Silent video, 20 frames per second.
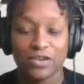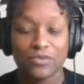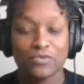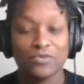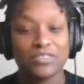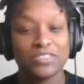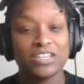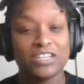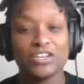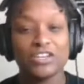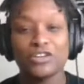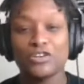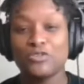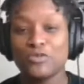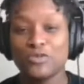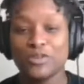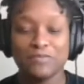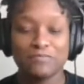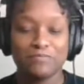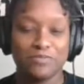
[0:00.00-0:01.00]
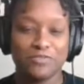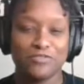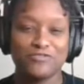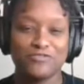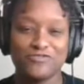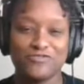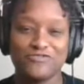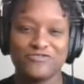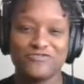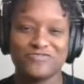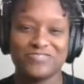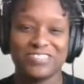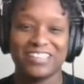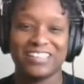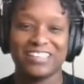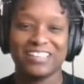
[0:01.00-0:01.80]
with your new and improved,